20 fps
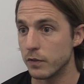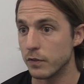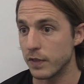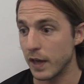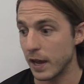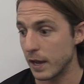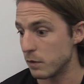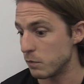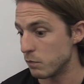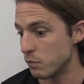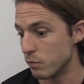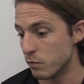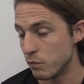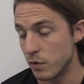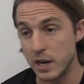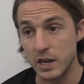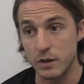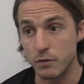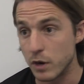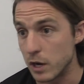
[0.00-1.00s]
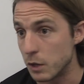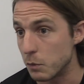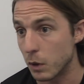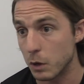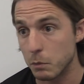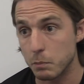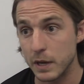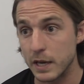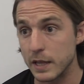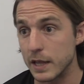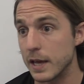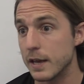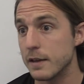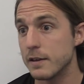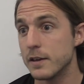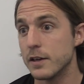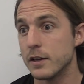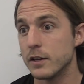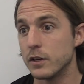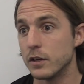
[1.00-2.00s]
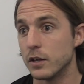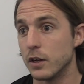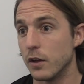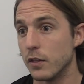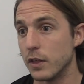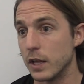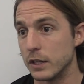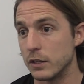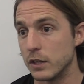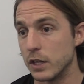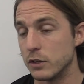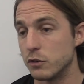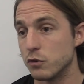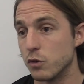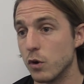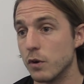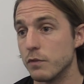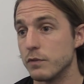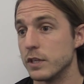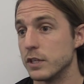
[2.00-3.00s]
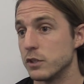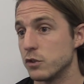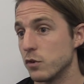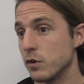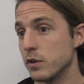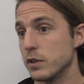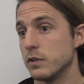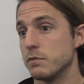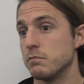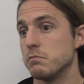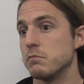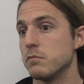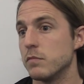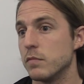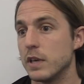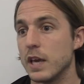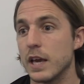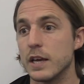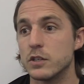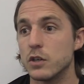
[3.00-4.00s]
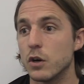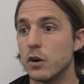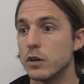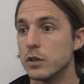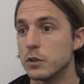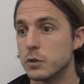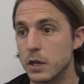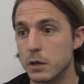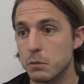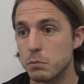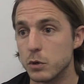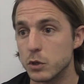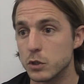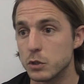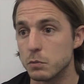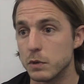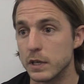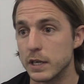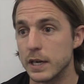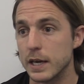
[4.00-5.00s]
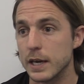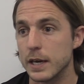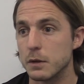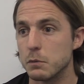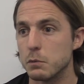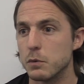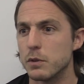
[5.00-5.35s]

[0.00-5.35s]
They really, really want to be there. They're driving, they're trying to get as high as they possibly can.